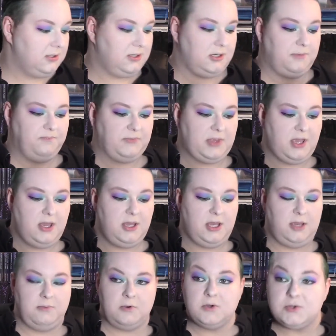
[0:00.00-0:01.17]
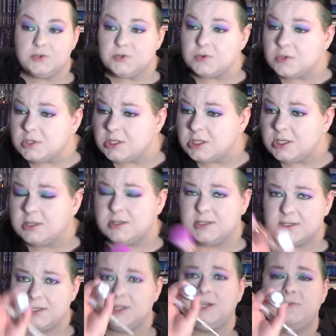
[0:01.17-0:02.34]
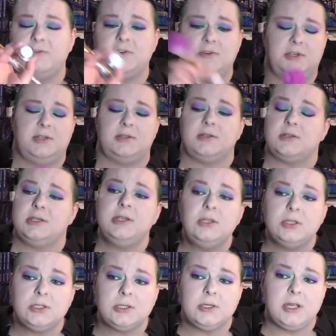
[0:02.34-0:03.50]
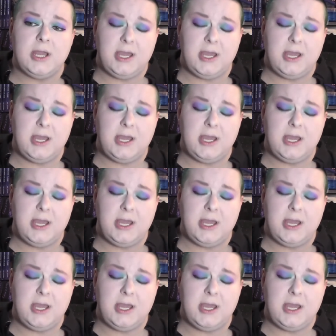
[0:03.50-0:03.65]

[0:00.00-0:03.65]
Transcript: Alright. I'm going to try this lavender concealer